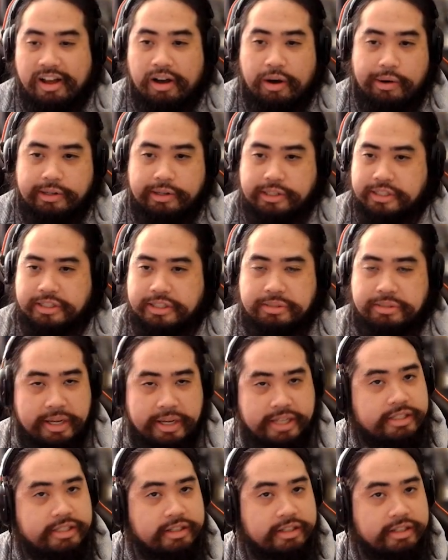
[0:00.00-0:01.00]
Or just
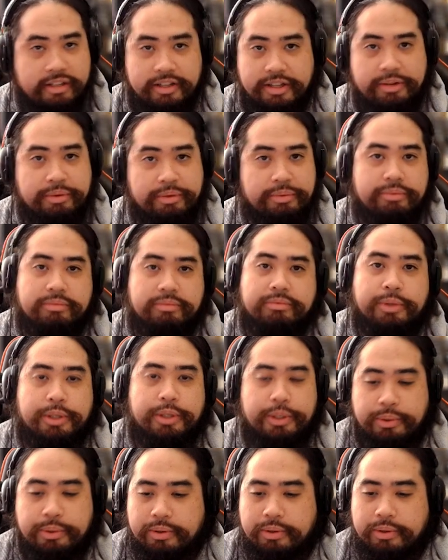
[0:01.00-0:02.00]
basically
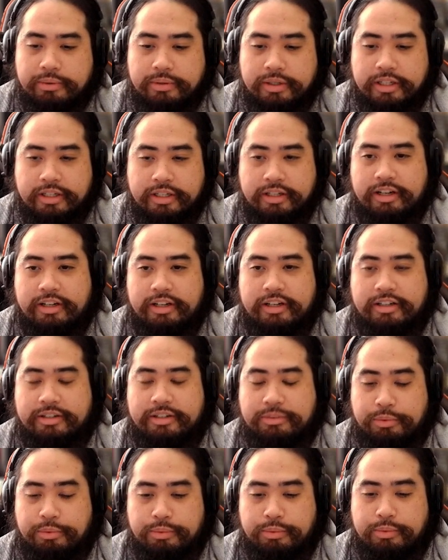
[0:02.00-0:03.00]
redo
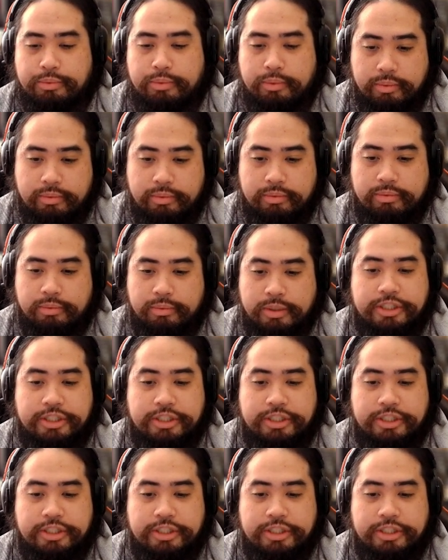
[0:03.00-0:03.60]
the, rinse